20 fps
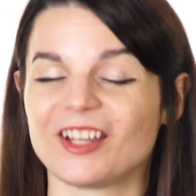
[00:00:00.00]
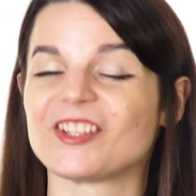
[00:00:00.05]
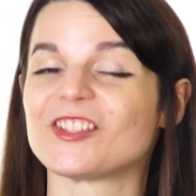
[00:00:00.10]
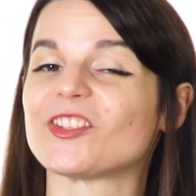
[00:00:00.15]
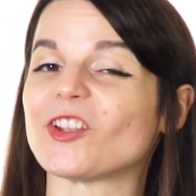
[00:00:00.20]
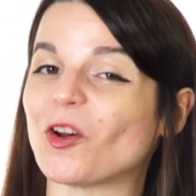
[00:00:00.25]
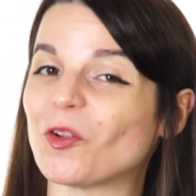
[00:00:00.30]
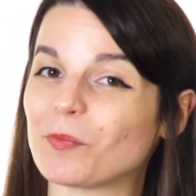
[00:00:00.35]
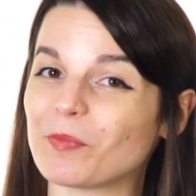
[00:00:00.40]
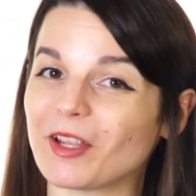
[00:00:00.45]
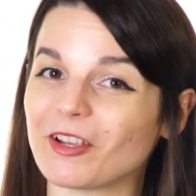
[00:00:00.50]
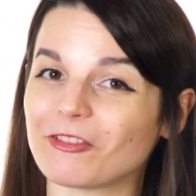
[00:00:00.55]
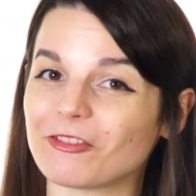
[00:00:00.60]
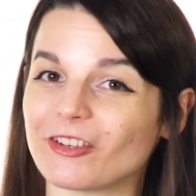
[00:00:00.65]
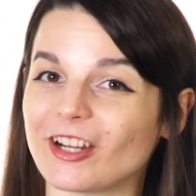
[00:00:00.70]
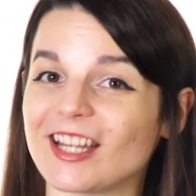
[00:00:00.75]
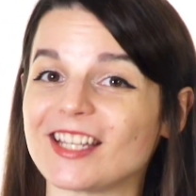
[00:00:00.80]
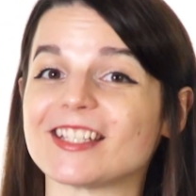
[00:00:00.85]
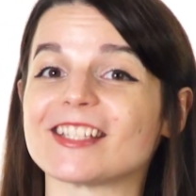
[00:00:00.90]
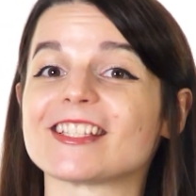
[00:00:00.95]
Don't be
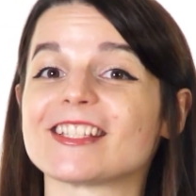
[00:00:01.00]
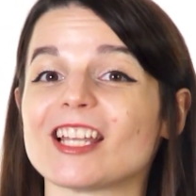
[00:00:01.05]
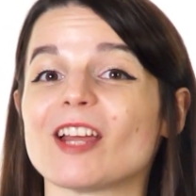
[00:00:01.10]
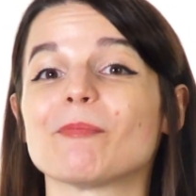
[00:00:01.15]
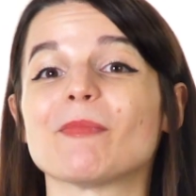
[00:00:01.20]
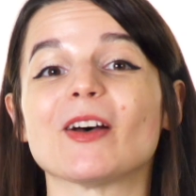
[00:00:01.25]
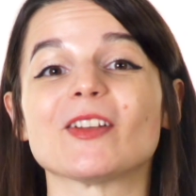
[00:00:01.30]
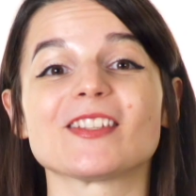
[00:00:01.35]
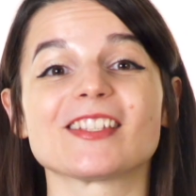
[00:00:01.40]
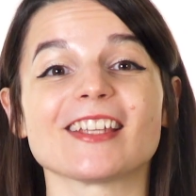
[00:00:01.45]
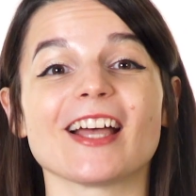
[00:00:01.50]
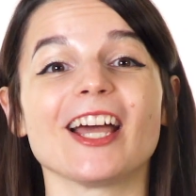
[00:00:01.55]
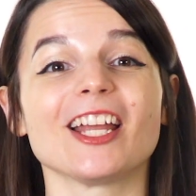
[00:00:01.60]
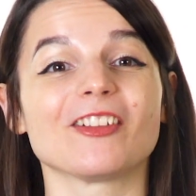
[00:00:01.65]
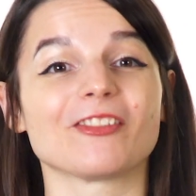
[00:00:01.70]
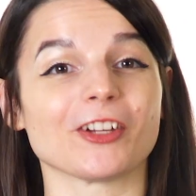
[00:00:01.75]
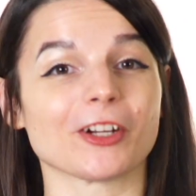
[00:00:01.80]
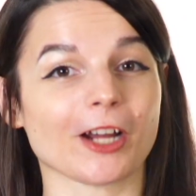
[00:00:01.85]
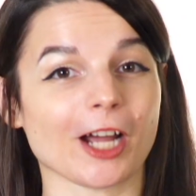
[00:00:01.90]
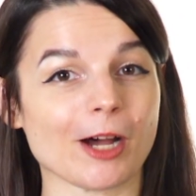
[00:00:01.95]
afraid to step outside
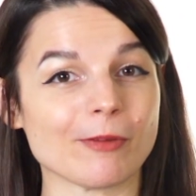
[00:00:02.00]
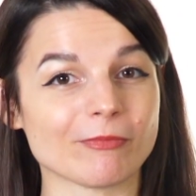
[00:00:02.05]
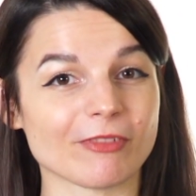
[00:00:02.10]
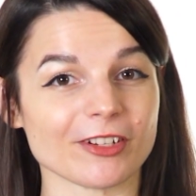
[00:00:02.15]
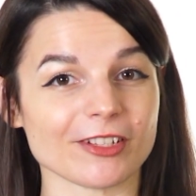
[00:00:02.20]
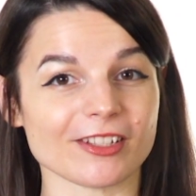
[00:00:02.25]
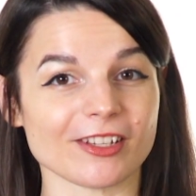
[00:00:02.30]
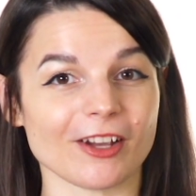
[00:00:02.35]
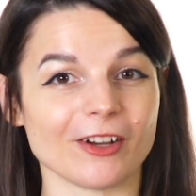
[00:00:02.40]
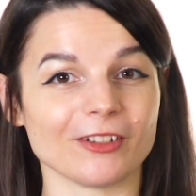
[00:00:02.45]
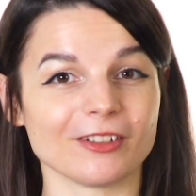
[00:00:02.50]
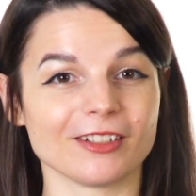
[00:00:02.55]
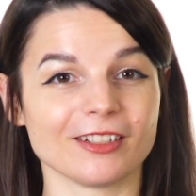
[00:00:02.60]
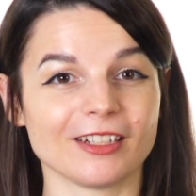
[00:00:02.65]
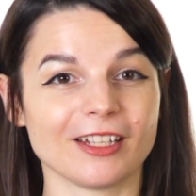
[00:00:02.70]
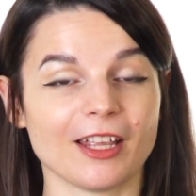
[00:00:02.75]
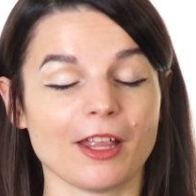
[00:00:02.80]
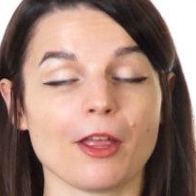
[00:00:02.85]
of your comfort zone.